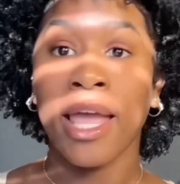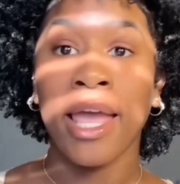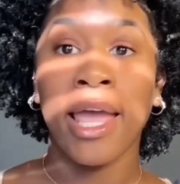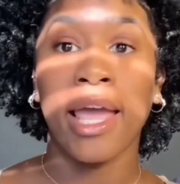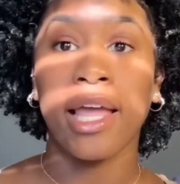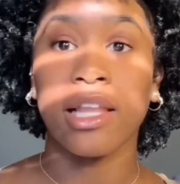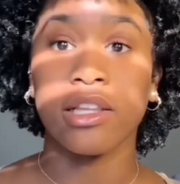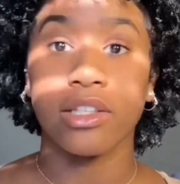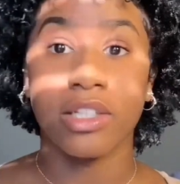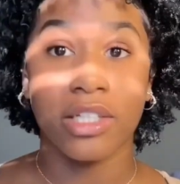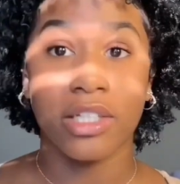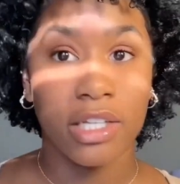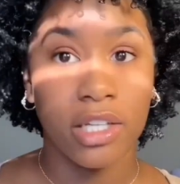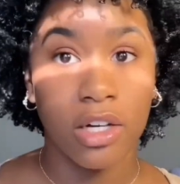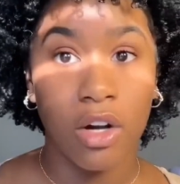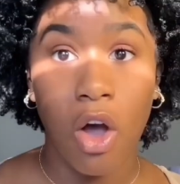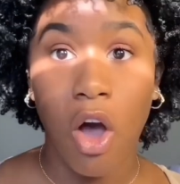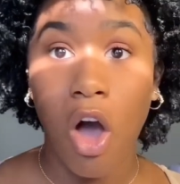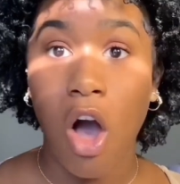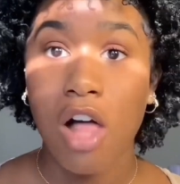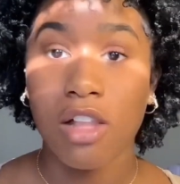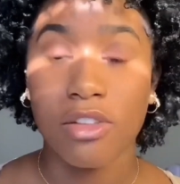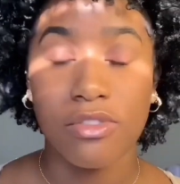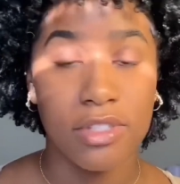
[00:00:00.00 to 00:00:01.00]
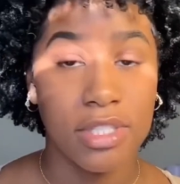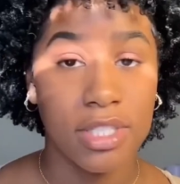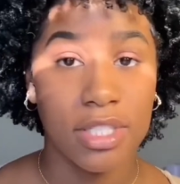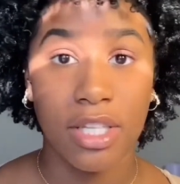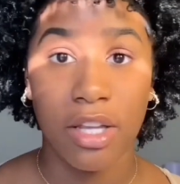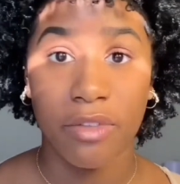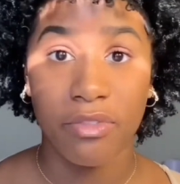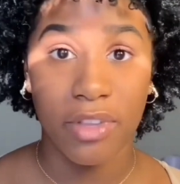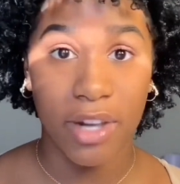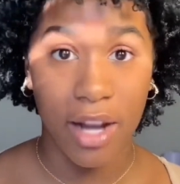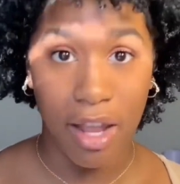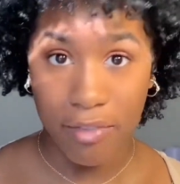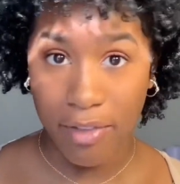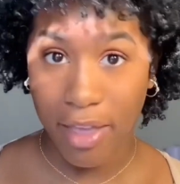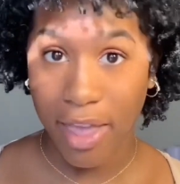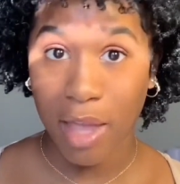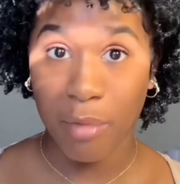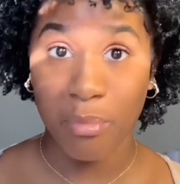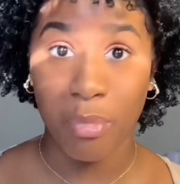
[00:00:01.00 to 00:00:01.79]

and look at all the stuff that I've had